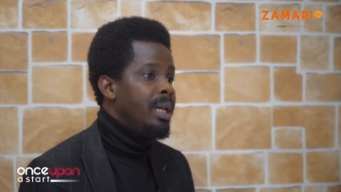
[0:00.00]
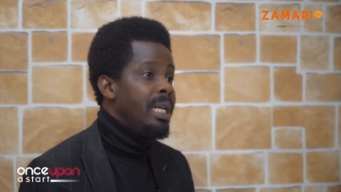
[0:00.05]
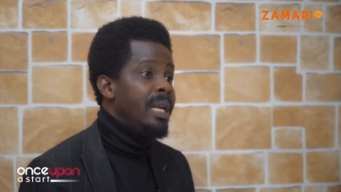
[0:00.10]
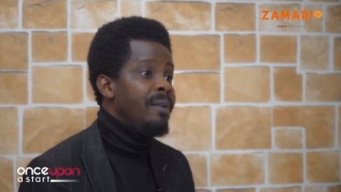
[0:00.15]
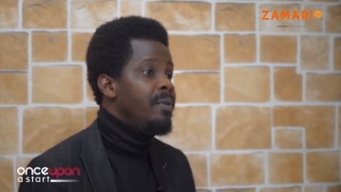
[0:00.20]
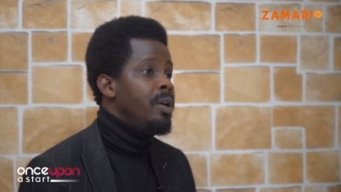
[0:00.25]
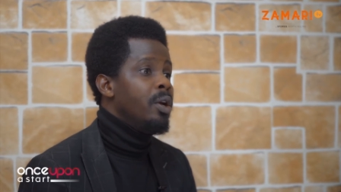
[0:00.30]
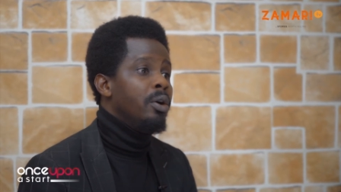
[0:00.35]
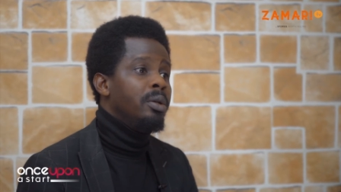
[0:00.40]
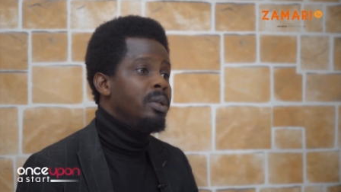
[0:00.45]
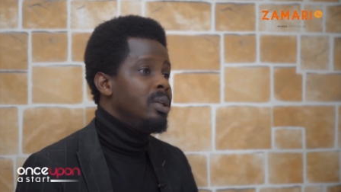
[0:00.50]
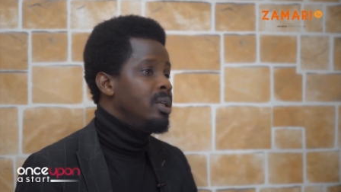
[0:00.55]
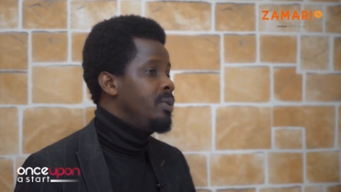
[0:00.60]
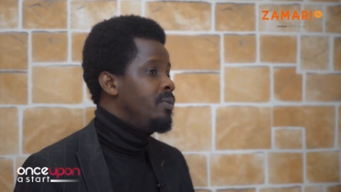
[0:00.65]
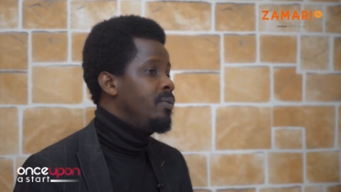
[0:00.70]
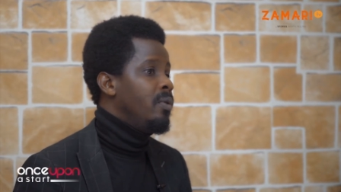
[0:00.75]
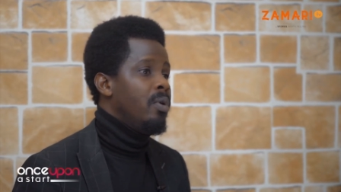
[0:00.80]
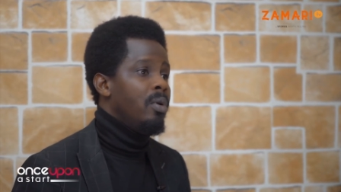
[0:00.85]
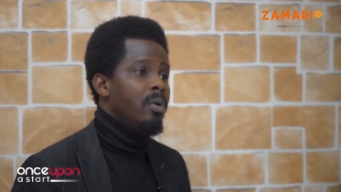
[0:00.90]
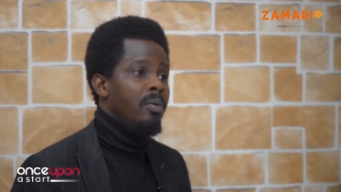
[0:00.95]
they've done this
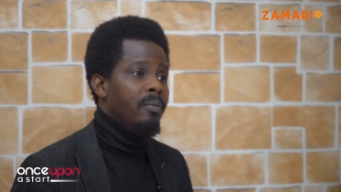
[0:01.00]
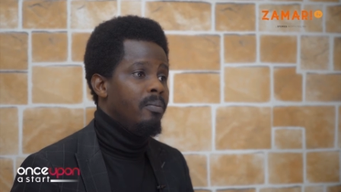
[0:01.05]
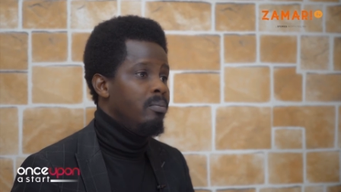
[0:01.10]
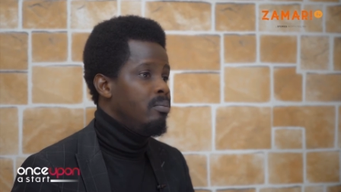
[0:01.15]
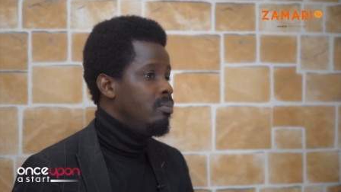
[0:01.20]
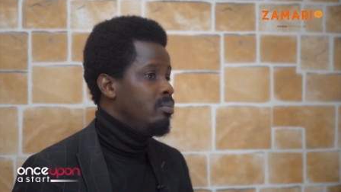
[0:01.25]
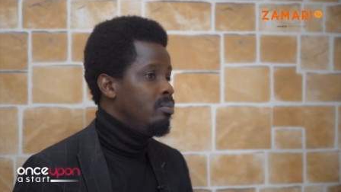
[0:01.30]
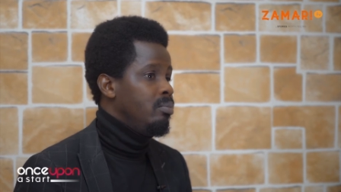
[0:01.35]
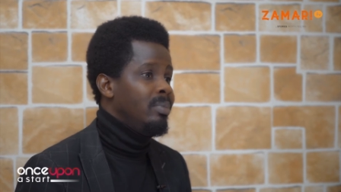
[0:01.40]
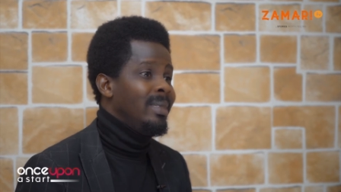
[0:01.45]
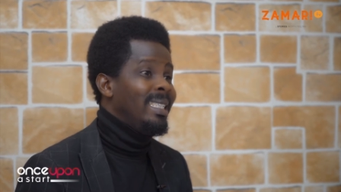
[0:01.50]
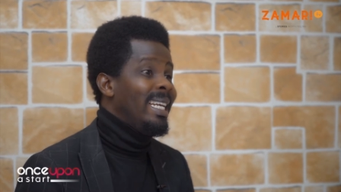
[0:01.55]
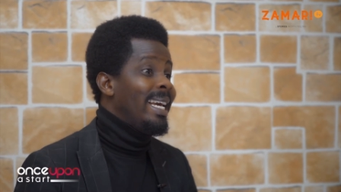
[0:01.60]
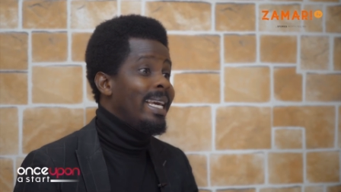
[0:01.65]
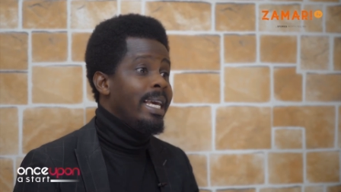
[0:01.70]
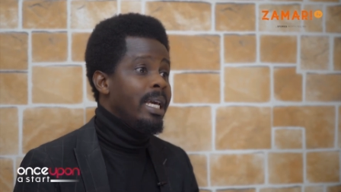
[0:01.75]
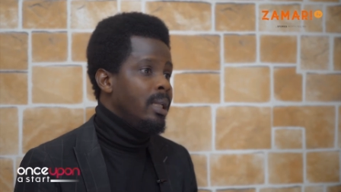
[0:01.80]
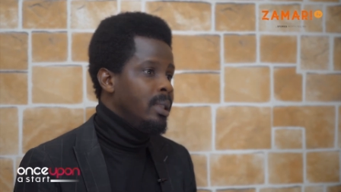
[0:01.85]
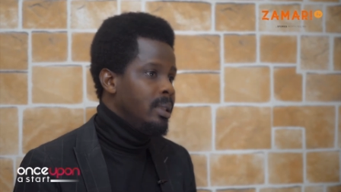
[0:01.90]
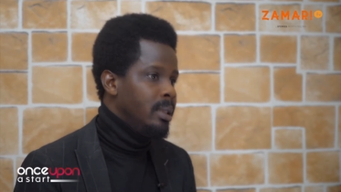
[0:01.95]
for
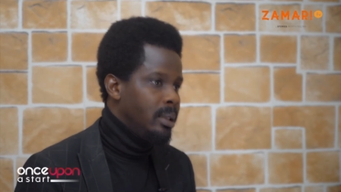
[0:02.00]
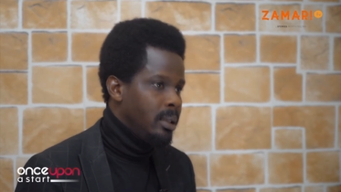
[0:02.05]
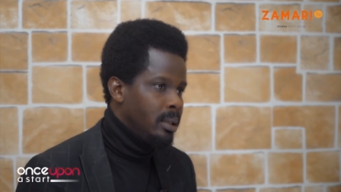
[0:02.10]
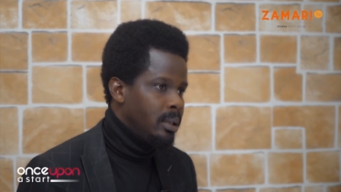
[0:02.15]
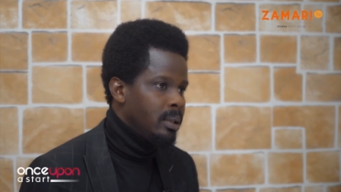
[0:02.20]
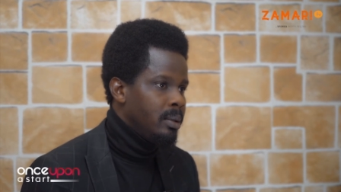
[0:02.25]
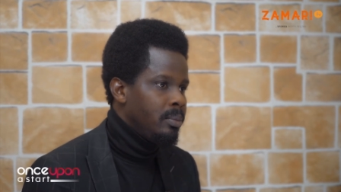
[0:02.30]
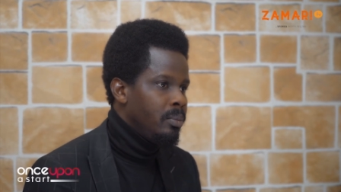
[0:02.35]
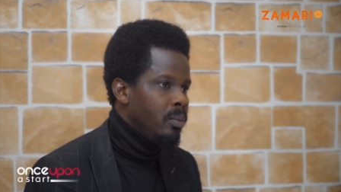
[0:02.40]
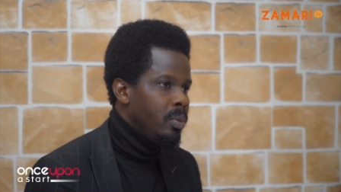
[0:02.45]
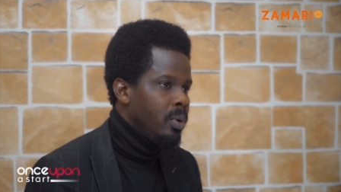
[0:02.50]
decades.